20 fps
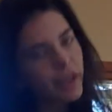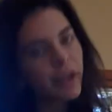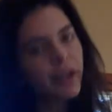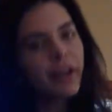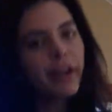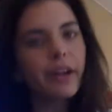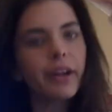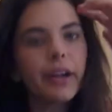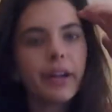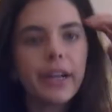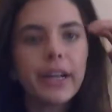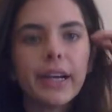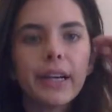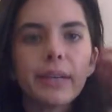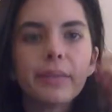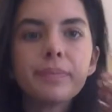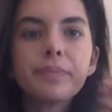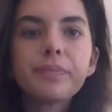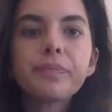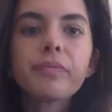Here I
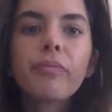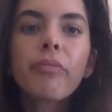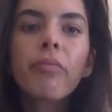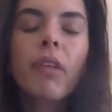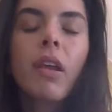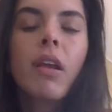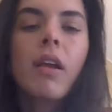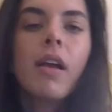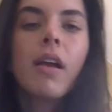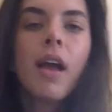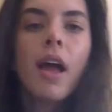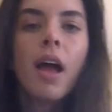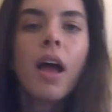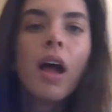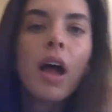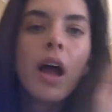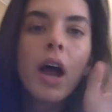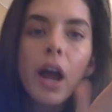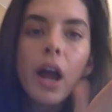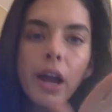am.
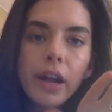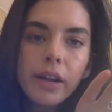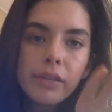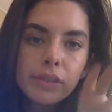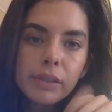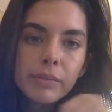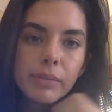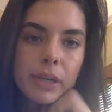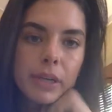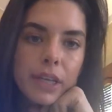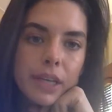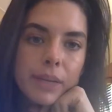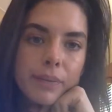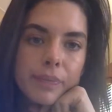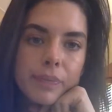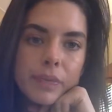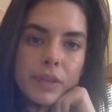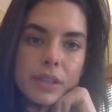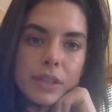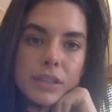Hi, everybody.
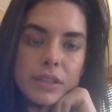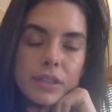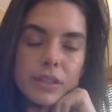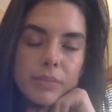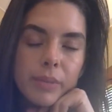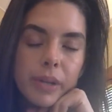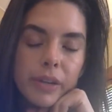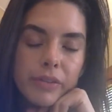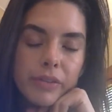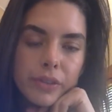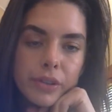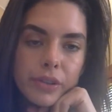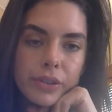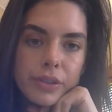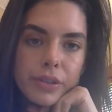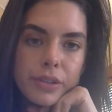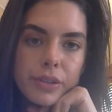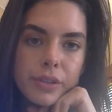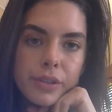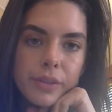This is my
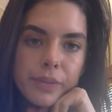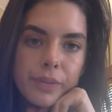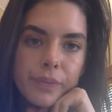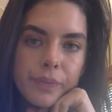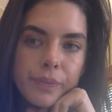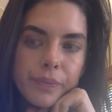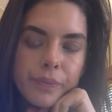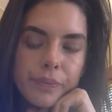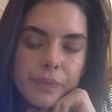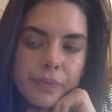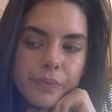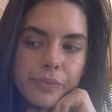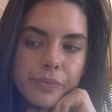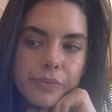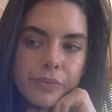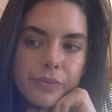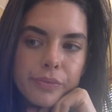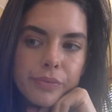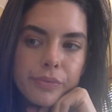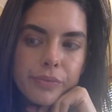first,
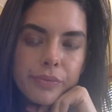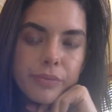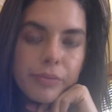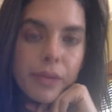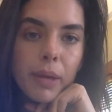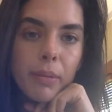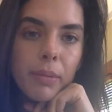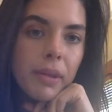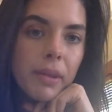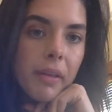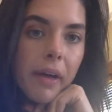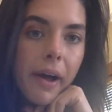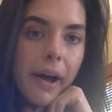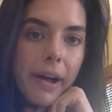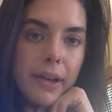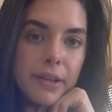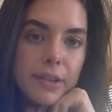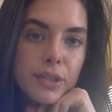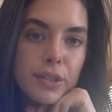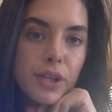maybe
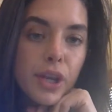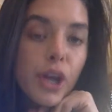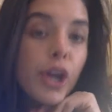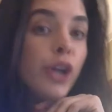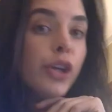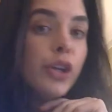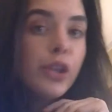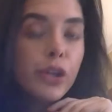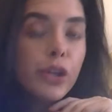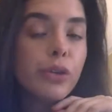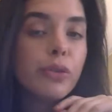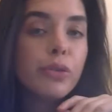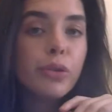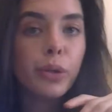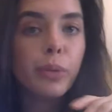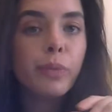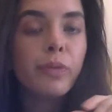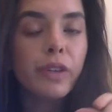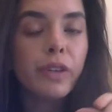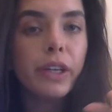last,
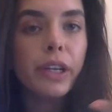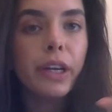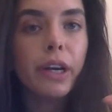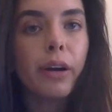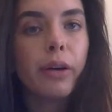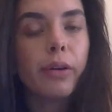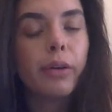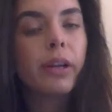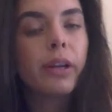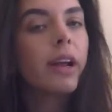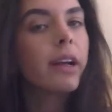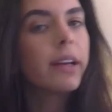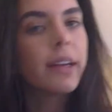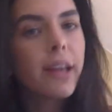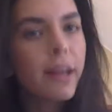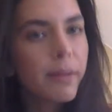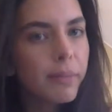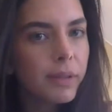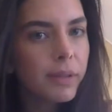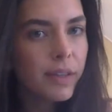YouTube video, and I
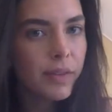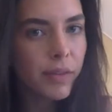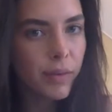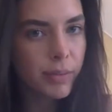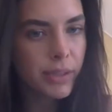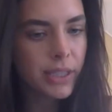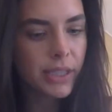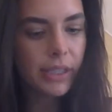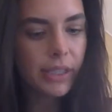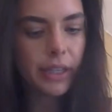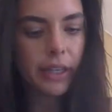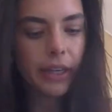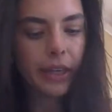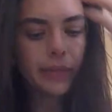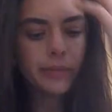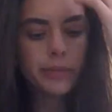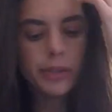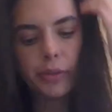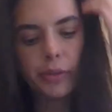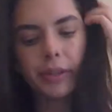can't believe I'm sitting
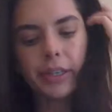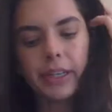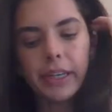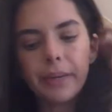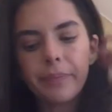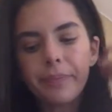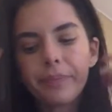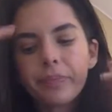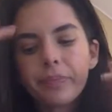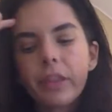here doing it.